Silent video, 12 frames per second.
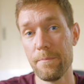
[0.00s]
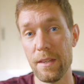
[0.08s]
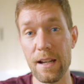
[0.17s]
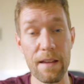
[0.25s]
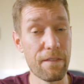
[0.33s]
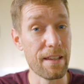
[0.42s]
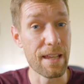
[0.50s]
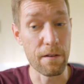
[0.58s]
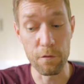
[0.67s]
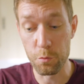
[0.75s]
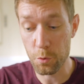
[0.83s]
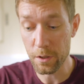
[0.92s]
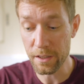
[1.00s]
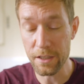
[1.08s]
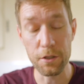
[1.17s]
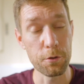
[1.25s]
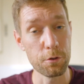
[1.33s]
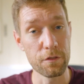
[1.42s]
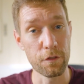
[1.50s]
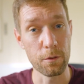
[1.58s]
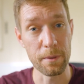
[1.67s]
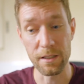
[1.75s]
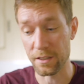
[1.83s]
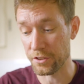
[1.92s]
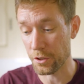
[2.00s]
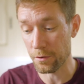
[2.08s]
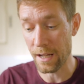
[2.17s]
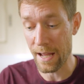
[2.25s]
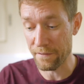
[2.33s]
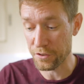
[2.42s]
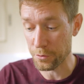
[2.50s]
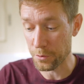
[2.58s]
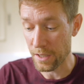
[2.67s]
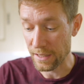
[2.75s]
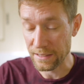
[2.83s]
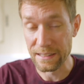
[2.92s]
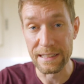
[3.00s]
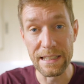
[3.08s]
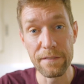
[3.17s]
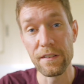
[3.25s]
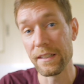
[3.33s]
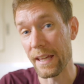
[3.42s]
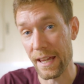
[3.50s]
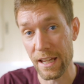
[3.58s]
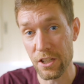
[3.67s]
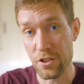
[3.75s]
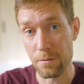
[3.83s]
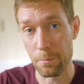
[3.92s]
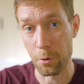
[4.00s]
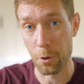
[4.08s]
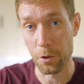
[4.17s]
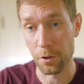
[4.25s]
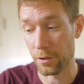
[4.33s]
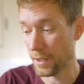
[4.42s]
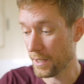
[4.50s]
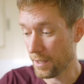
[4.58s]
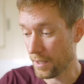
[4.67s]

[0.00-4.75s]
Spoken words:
And I find that really useful because you don't have to live in the agent portal.